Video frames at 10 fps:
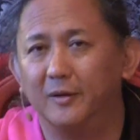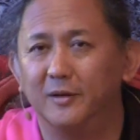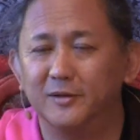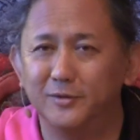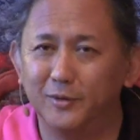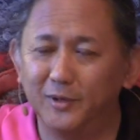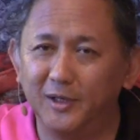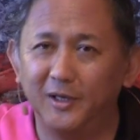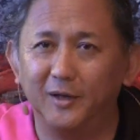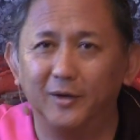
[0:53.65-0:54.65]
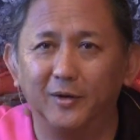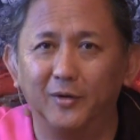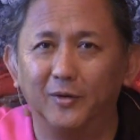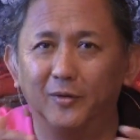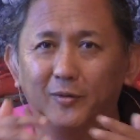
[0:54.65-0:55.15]
There's no any
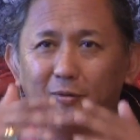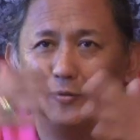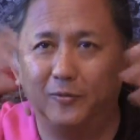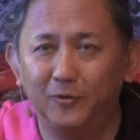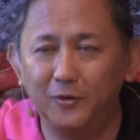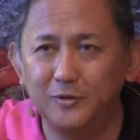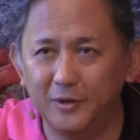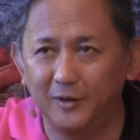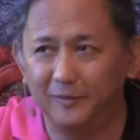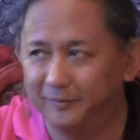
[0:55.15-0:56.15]
future.